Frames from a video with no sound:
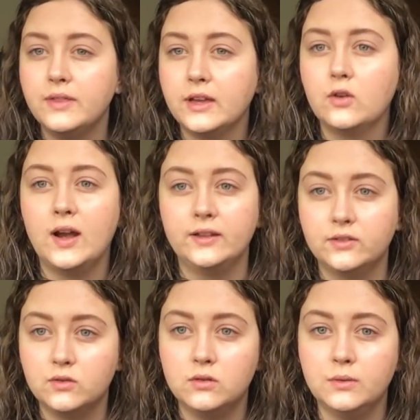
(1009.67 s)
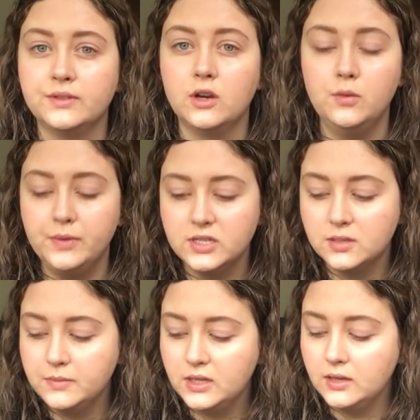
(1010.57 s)
that grad school was open
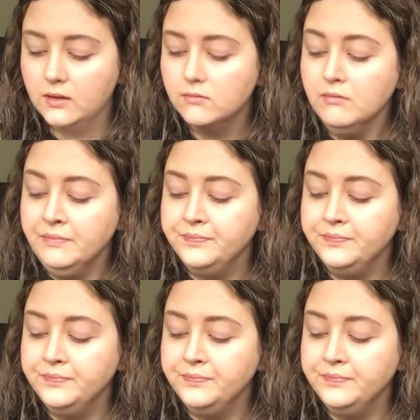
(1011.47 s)
to me.